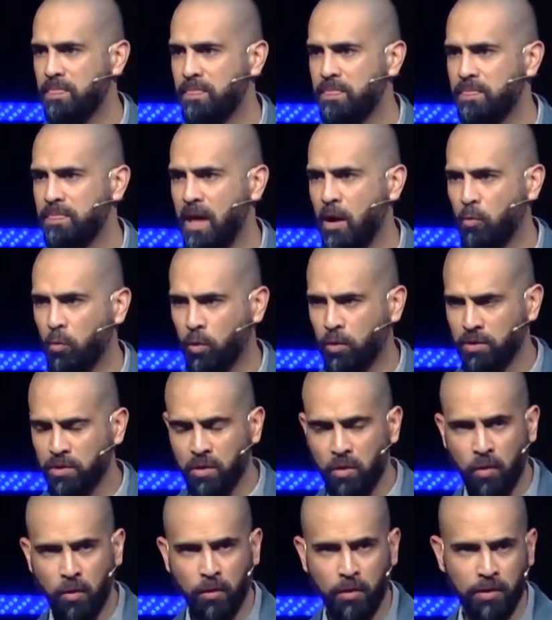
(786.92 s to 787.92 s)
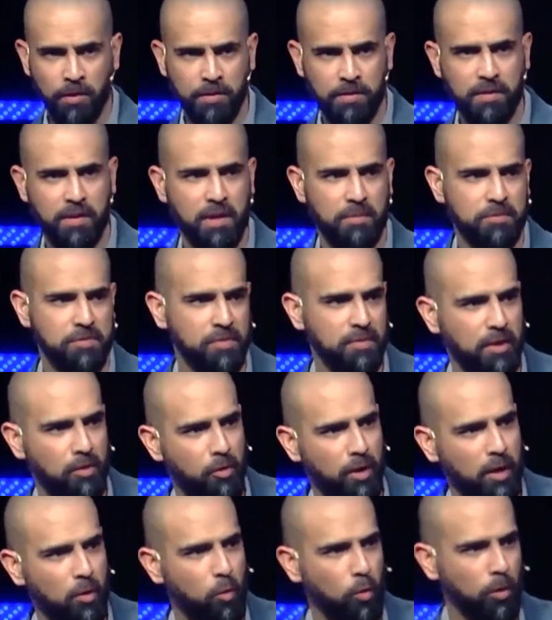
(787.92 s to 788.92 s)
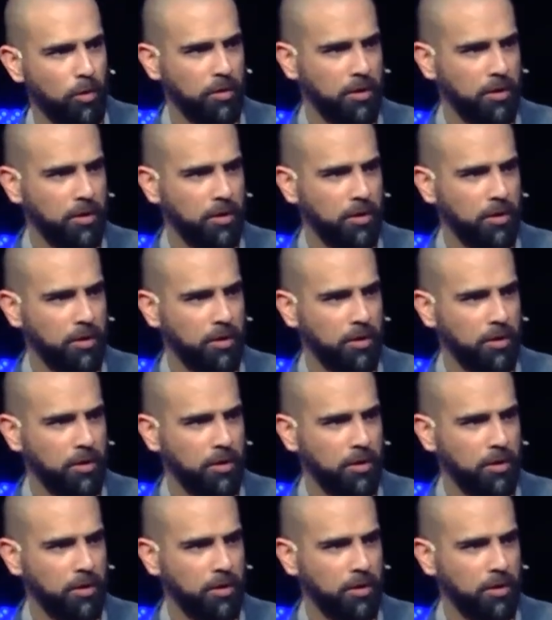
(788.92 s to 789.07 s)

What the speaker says: That word Lord comes from the Greek word